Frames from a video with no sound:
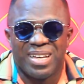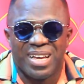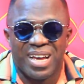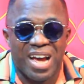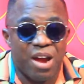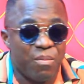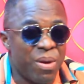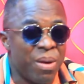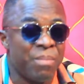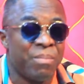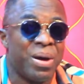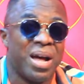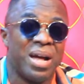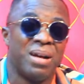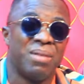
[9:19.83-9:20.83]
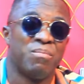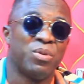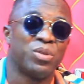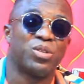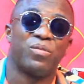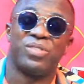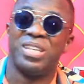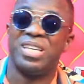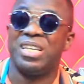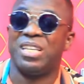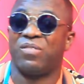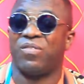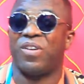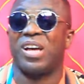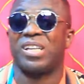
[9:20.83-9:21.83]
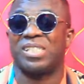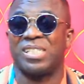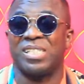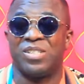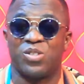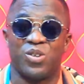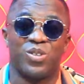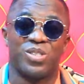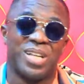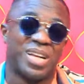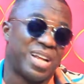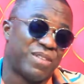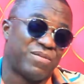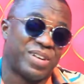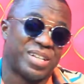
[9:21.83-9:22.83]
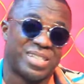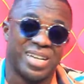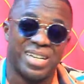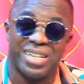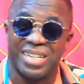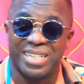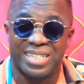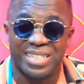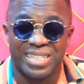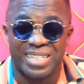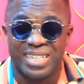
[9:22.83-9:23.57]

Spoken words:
I remember most of these fashion shows that I've attended,